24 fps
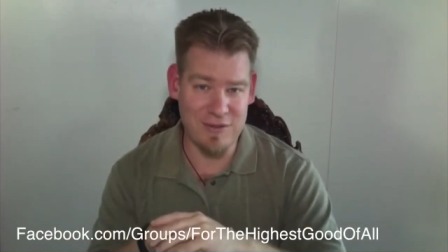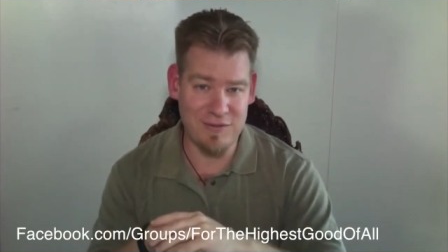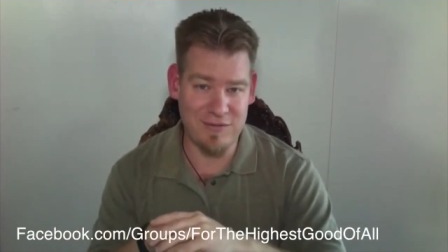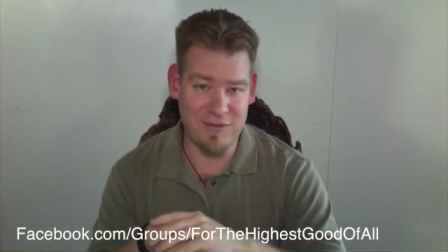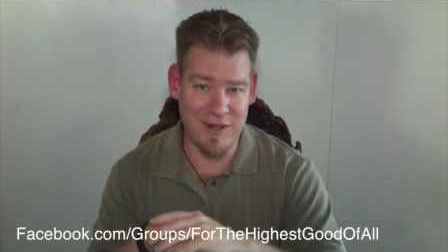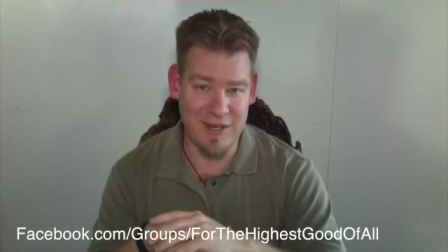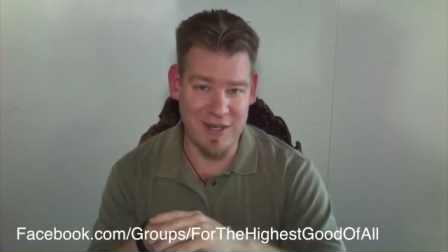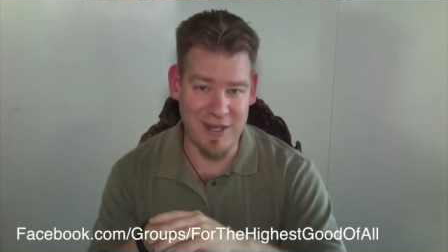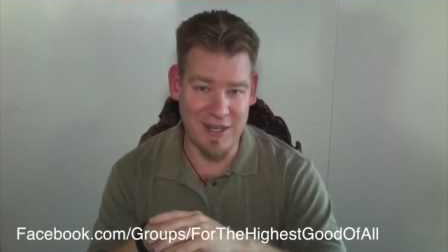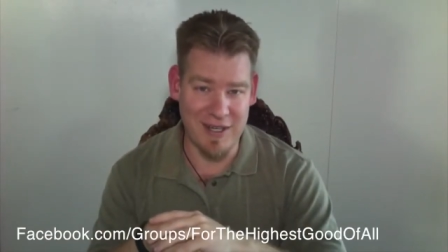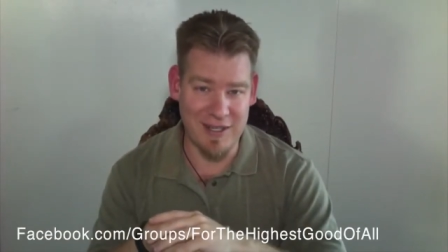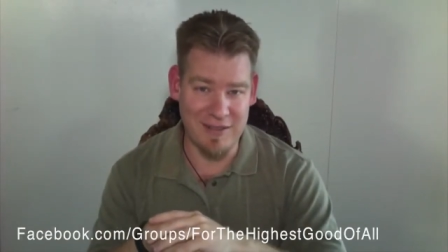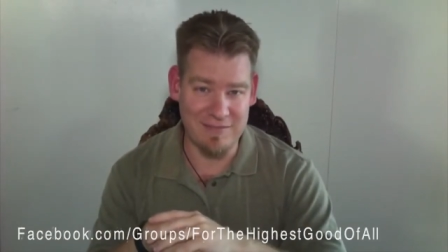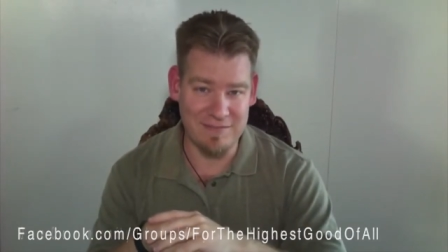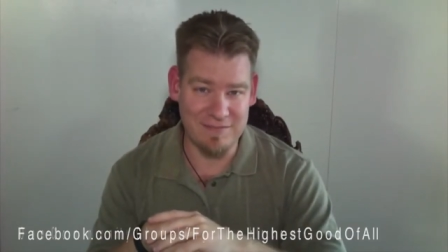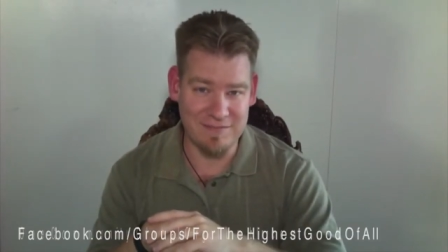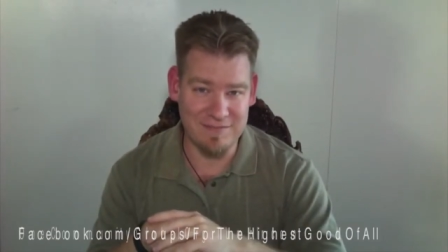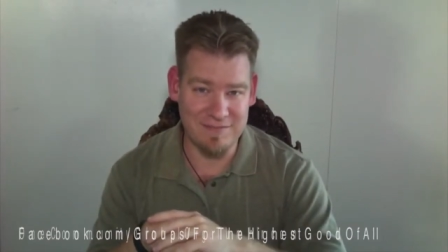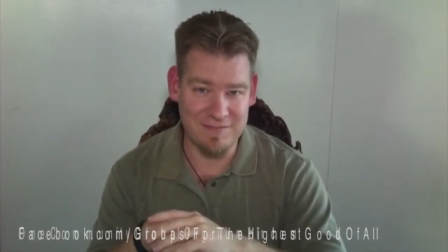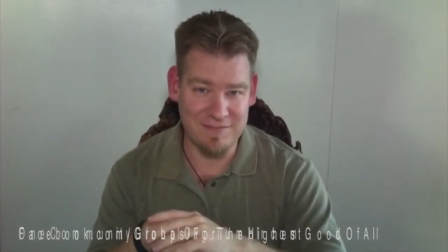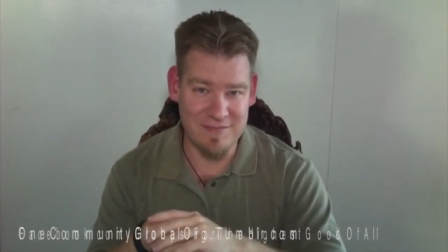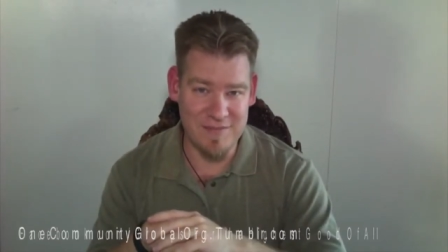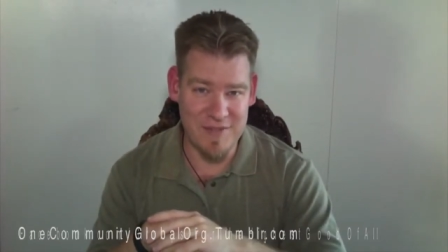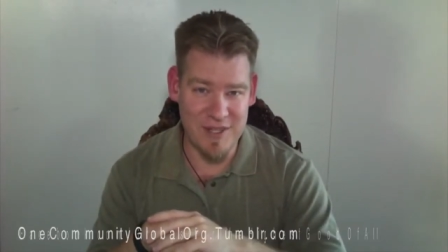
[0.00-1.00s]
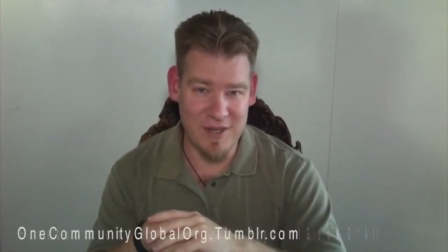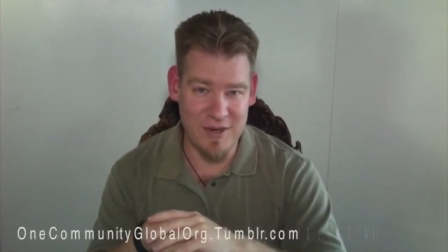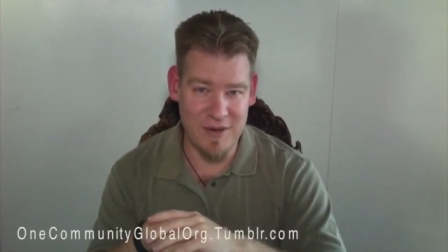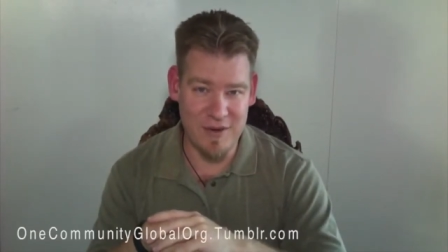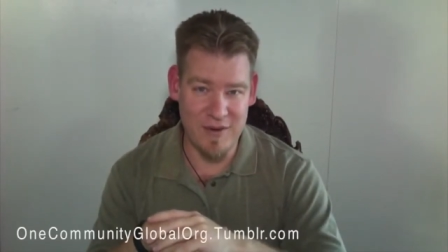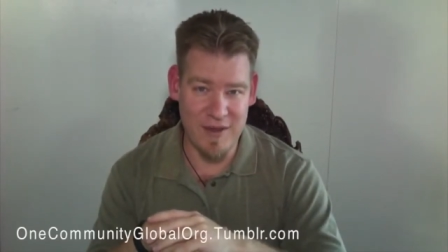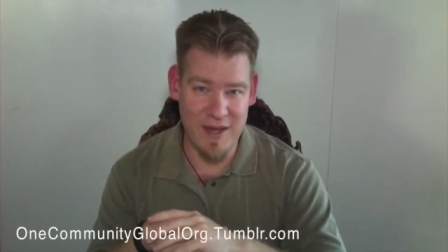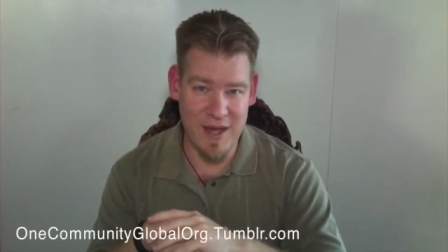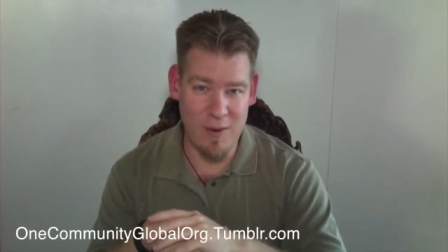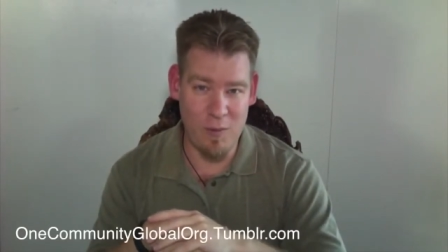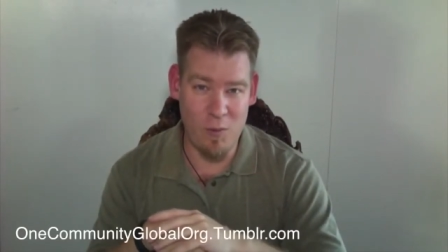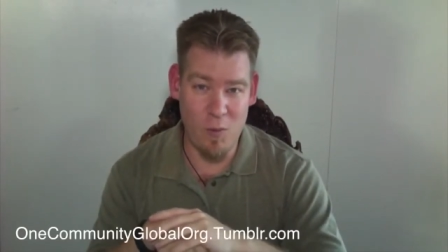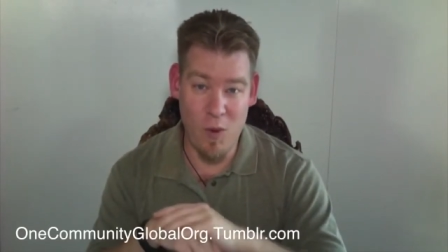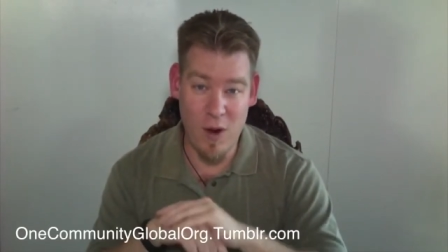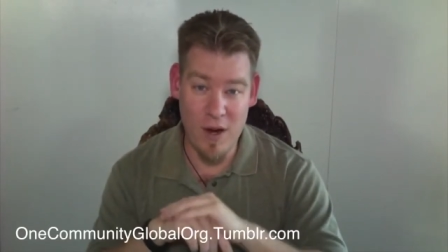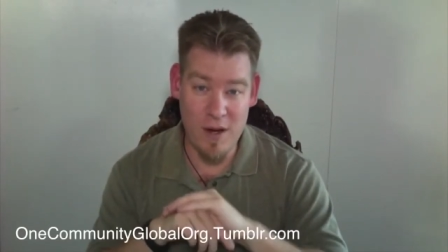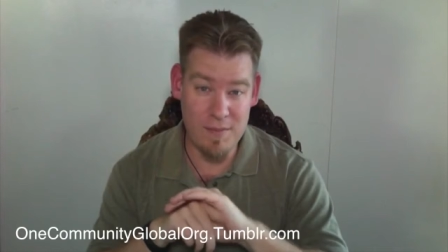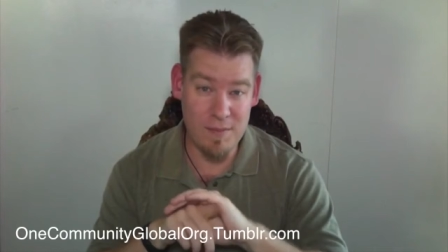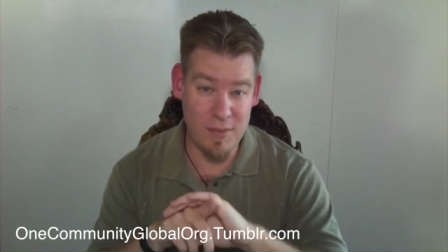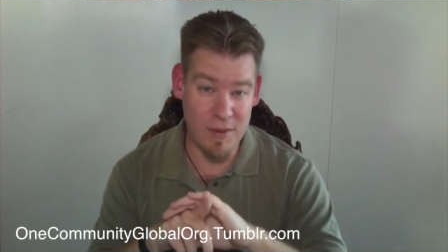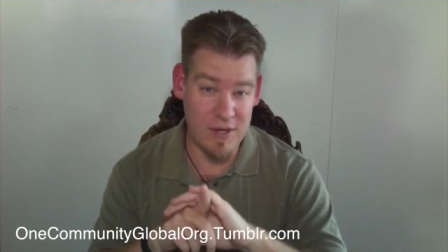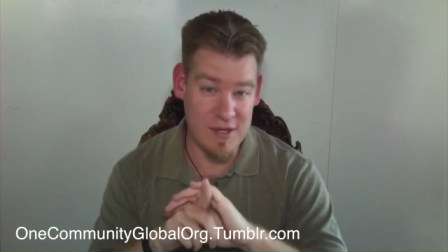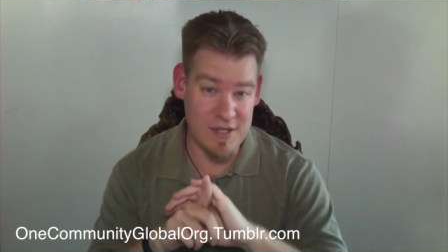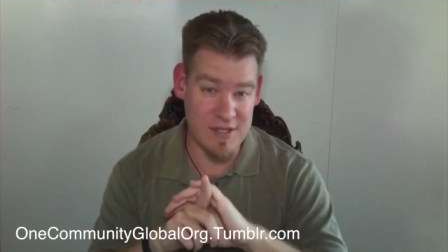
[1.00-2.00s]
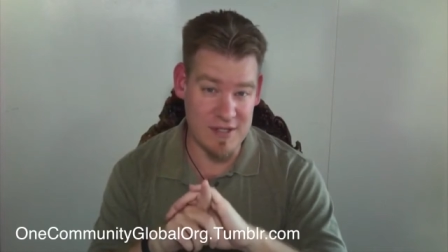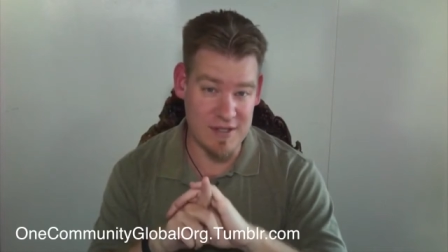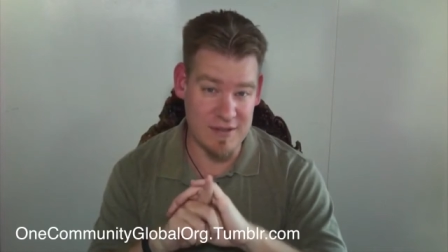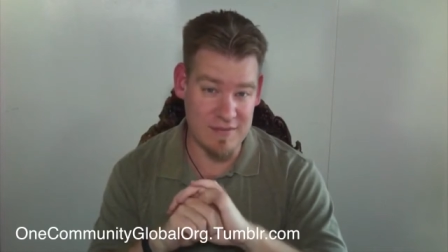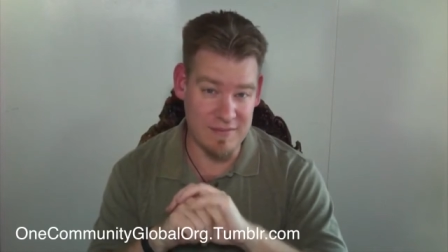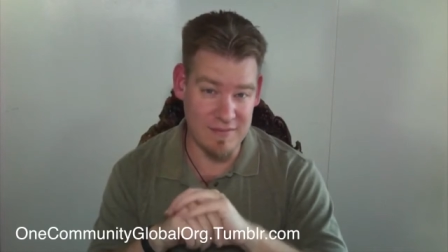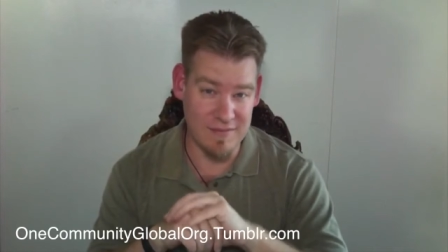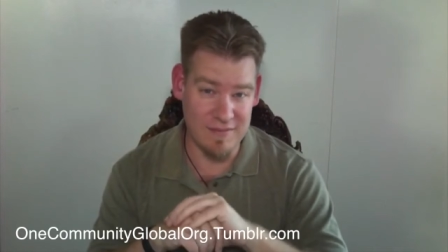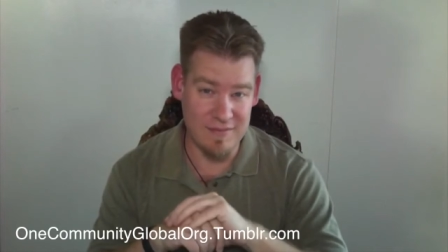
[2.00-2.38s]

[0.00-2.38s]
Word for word: funding. You know, that one person